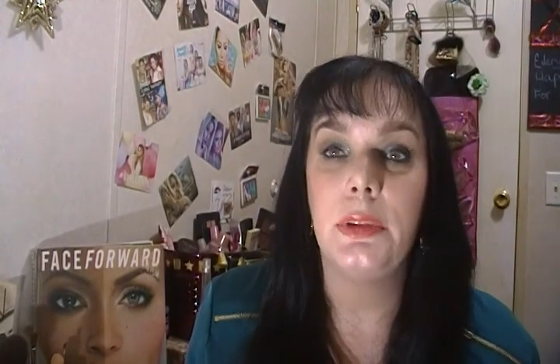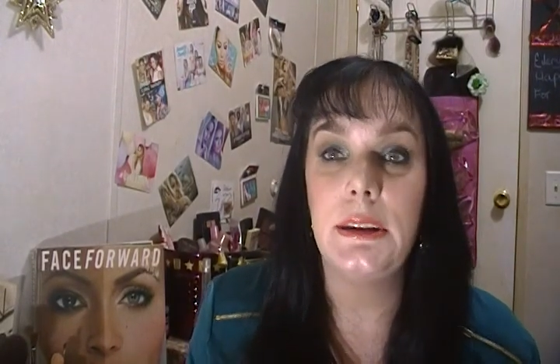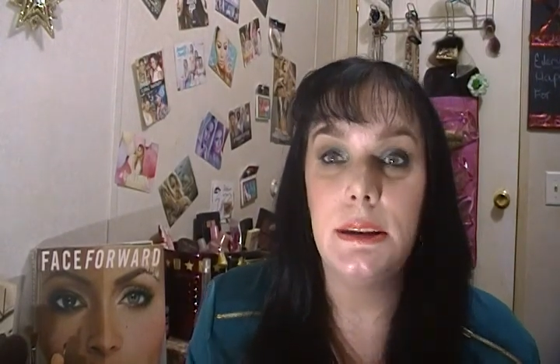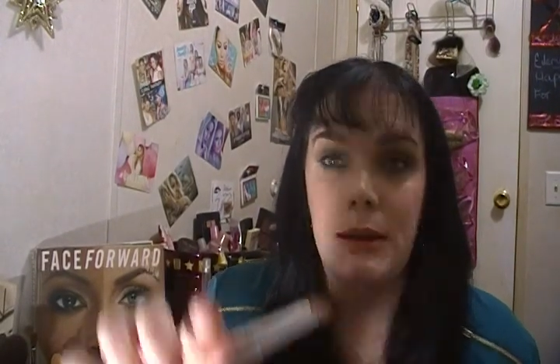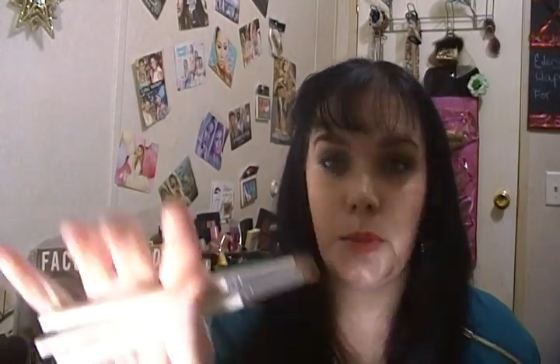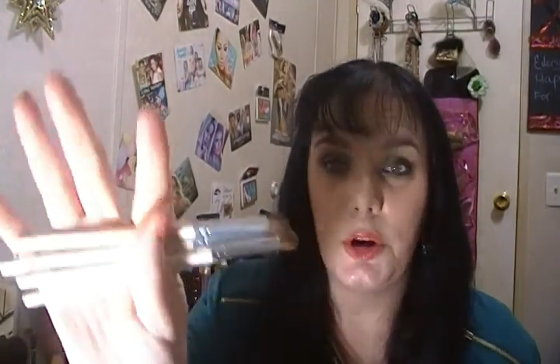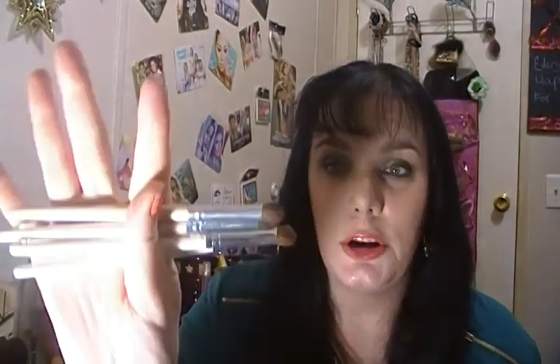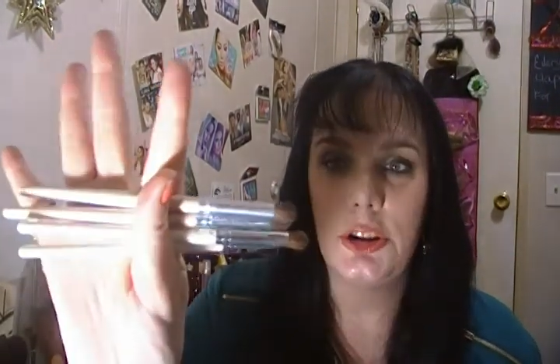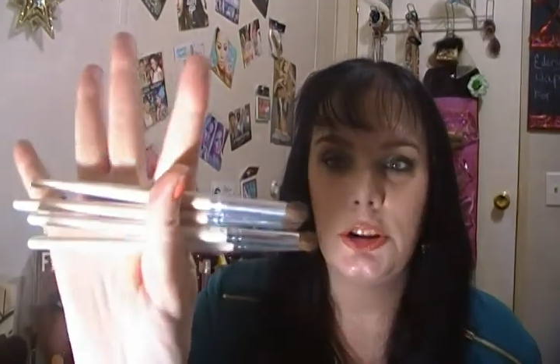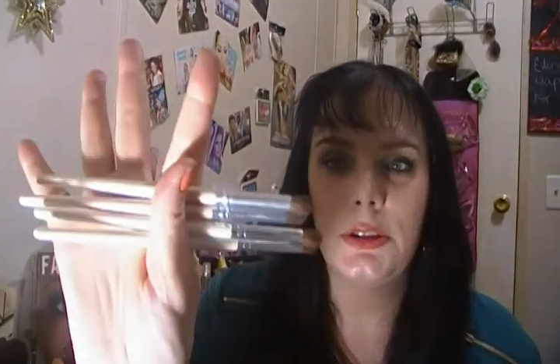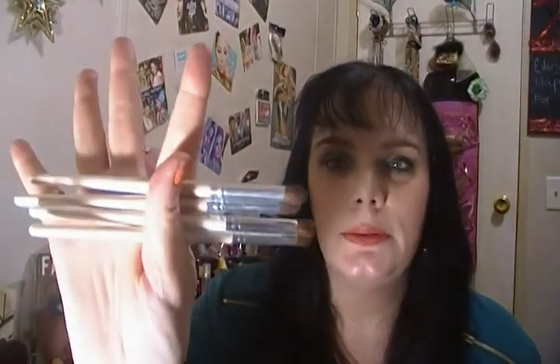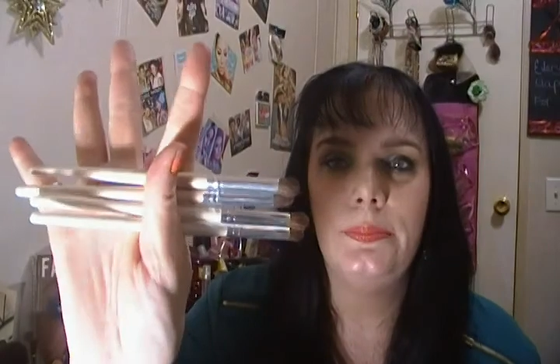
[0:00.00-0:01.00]
blending
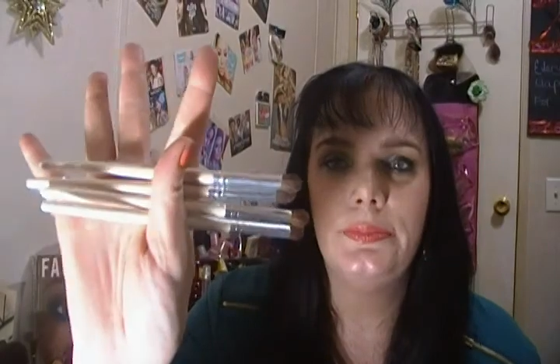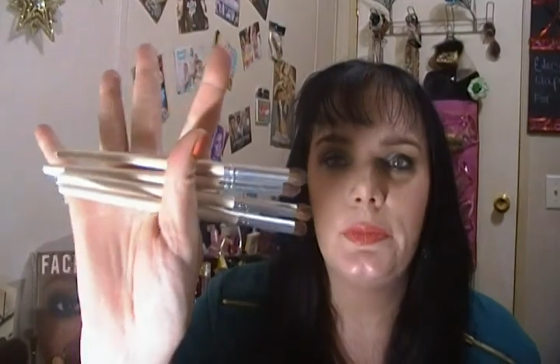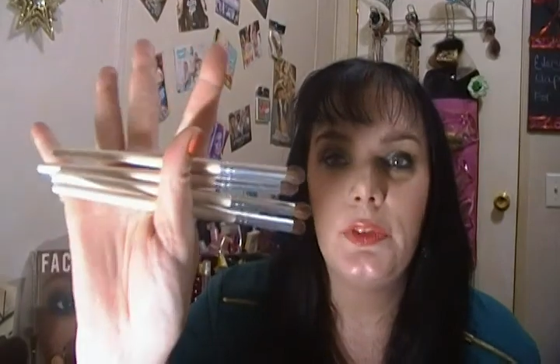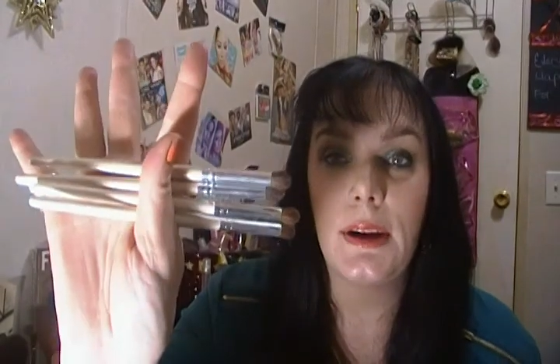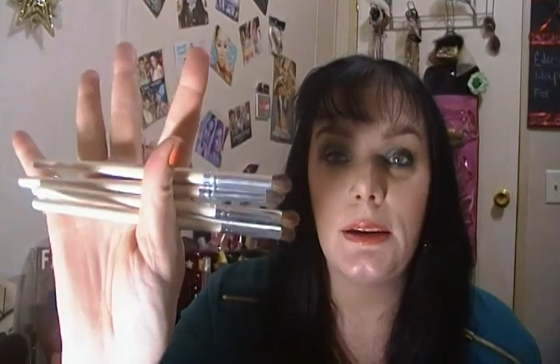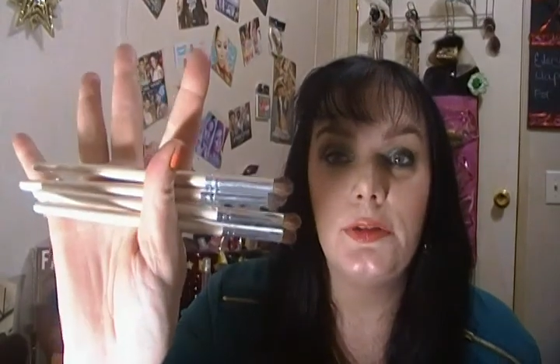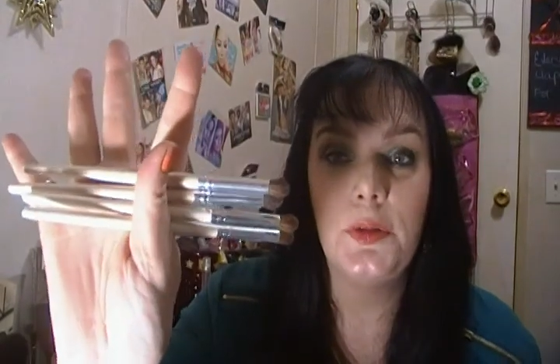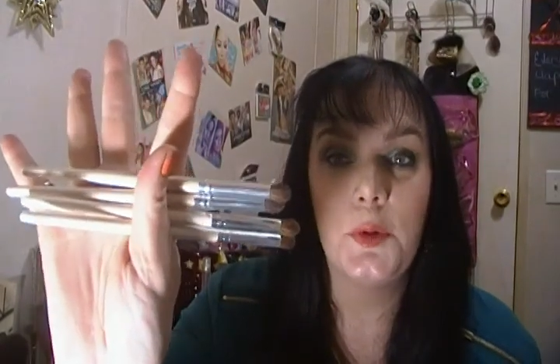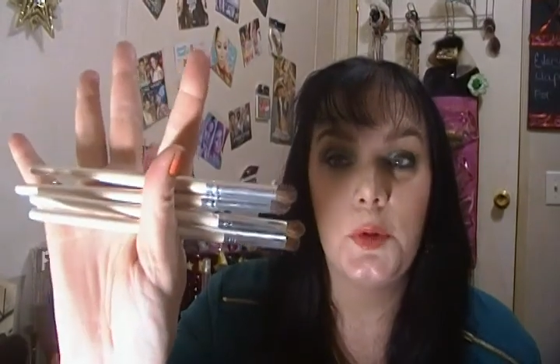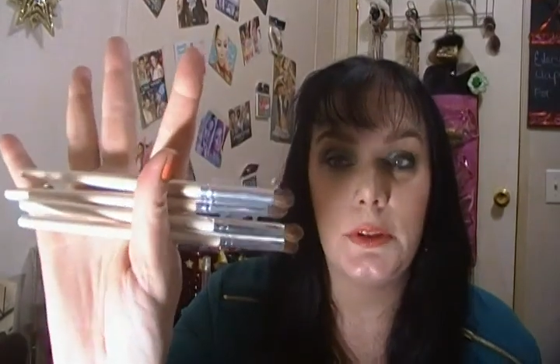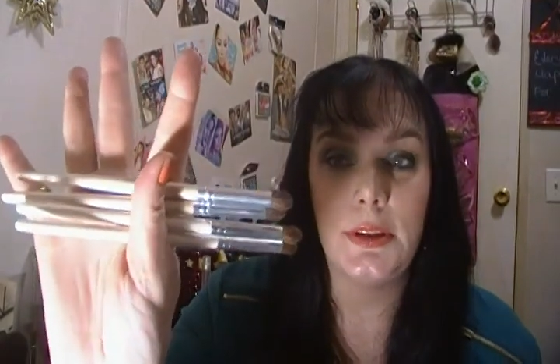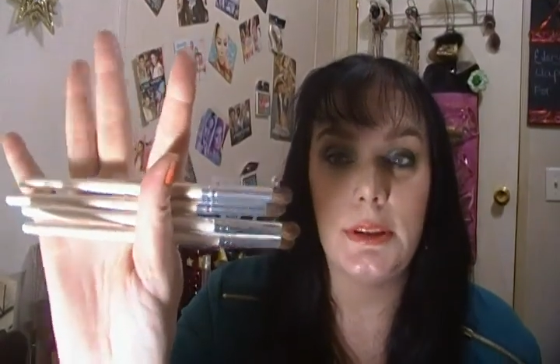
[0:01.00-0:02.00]
brush. I got
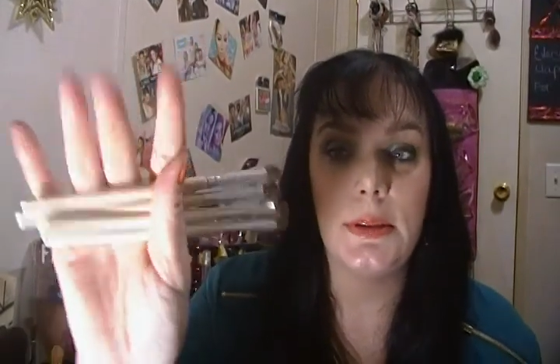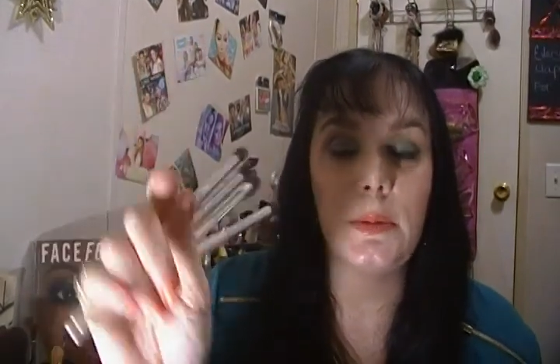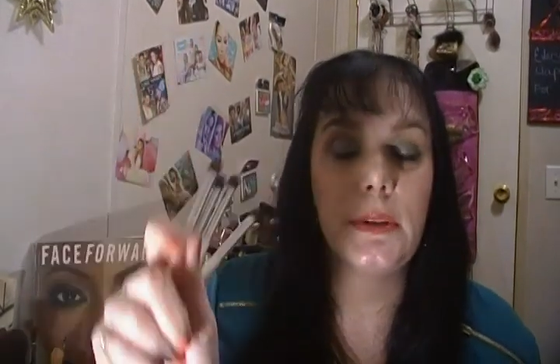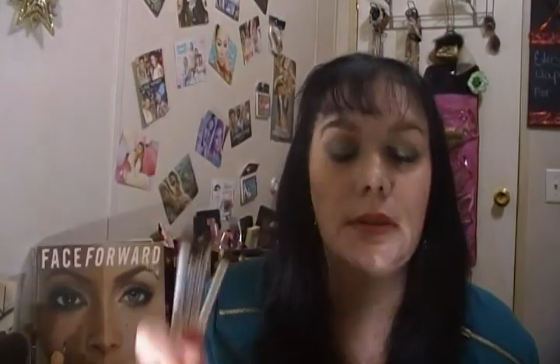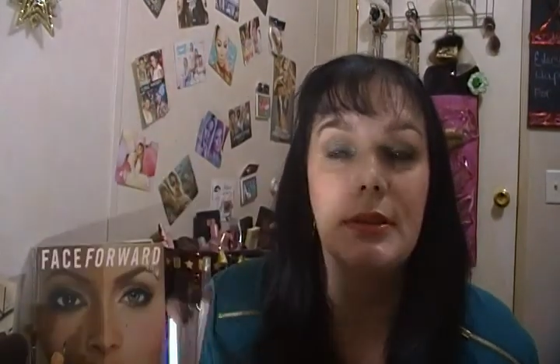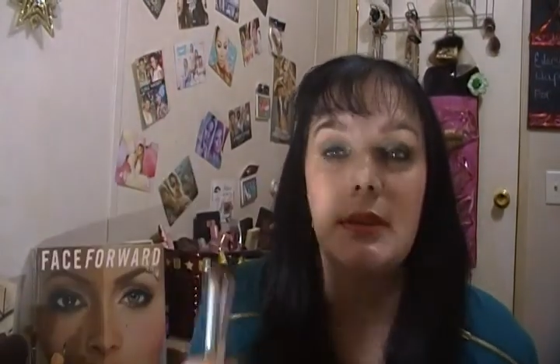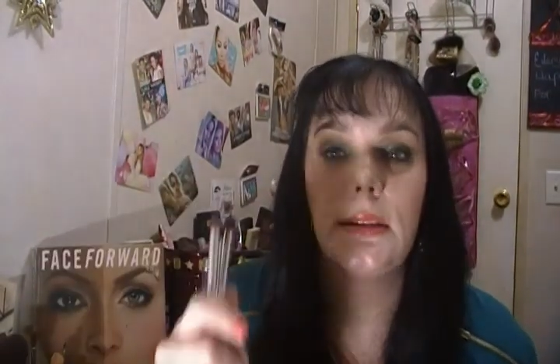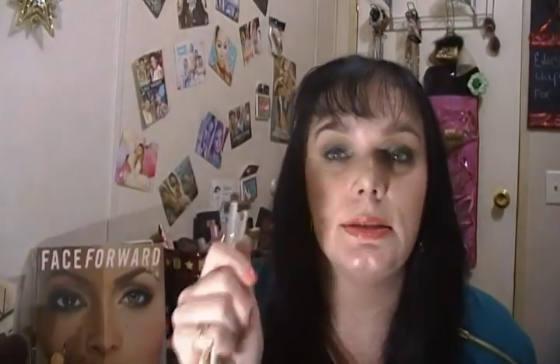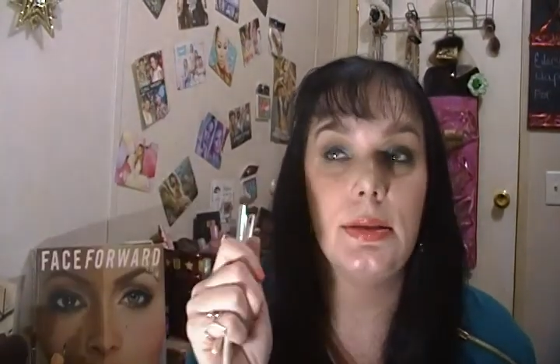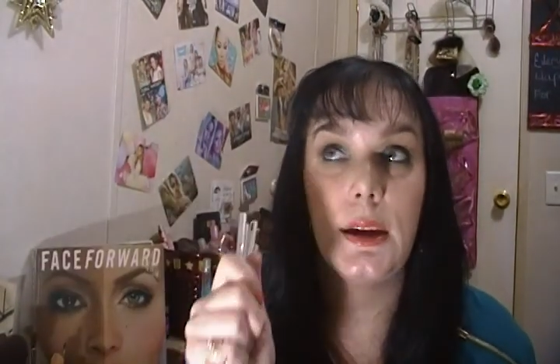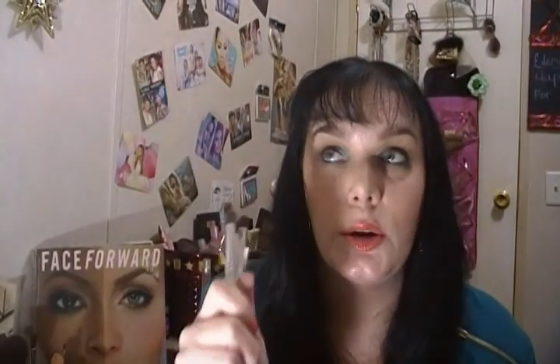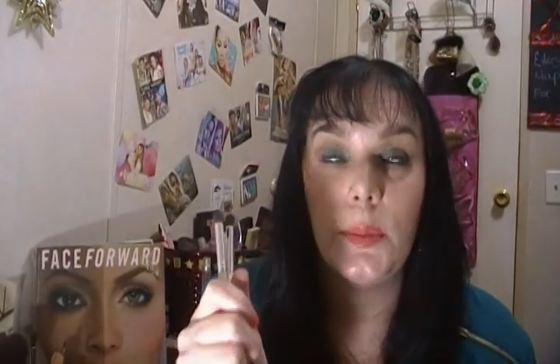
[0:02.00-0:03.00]
4 of these because
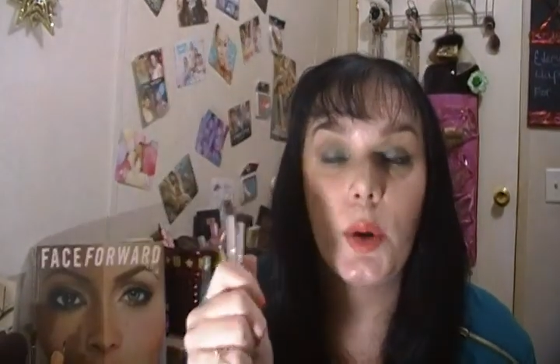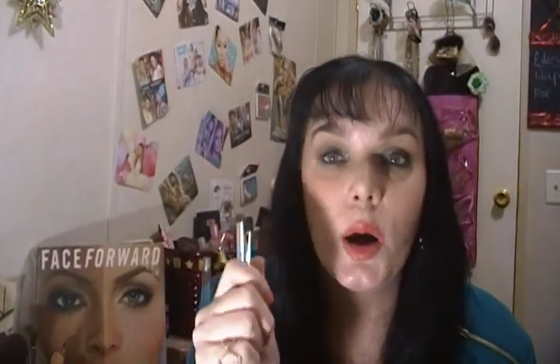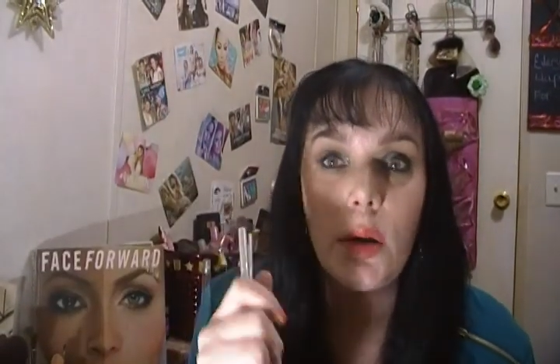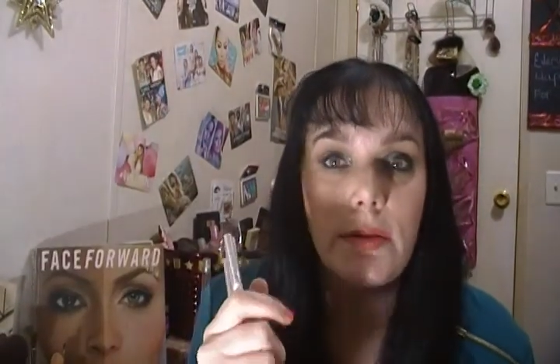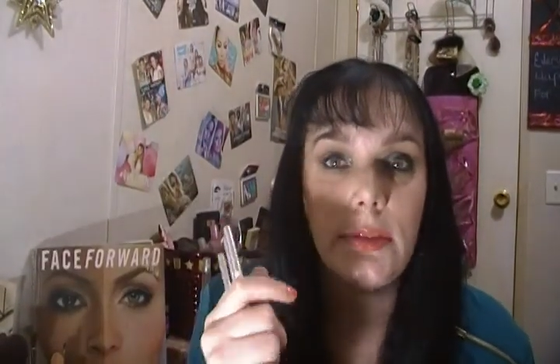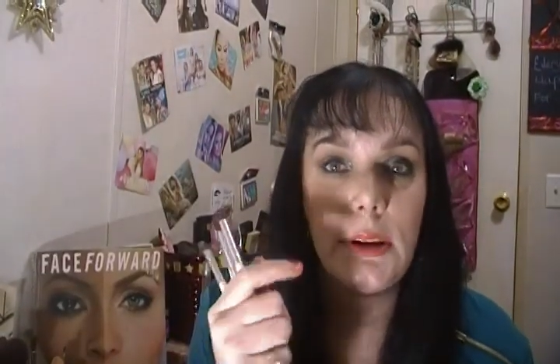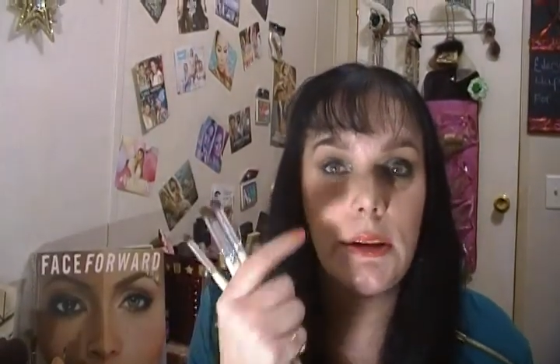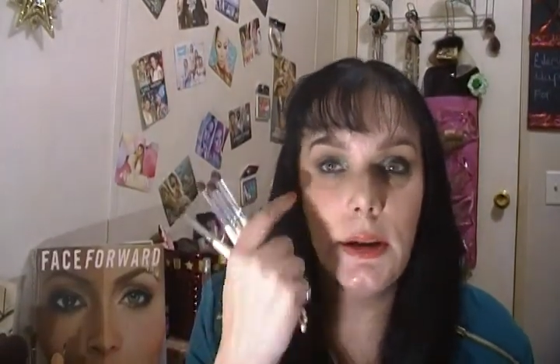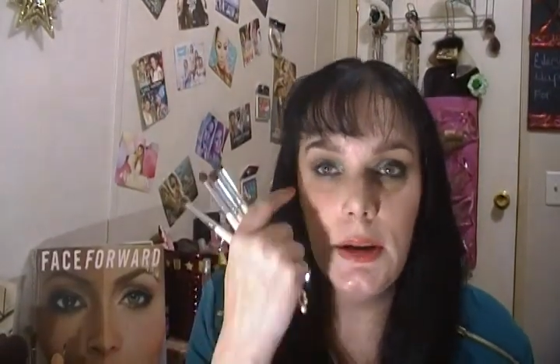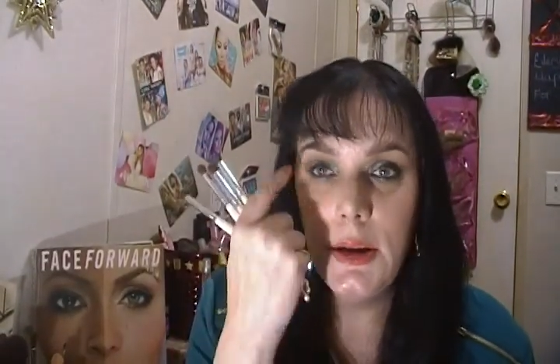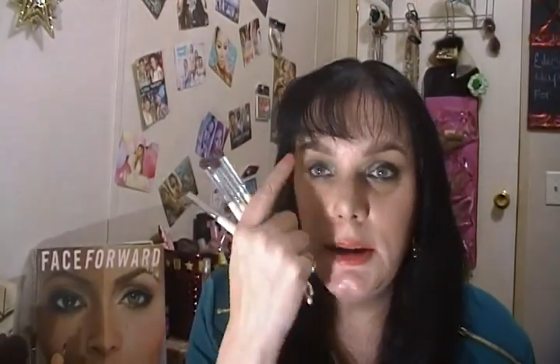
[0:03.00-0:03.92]
they are perfect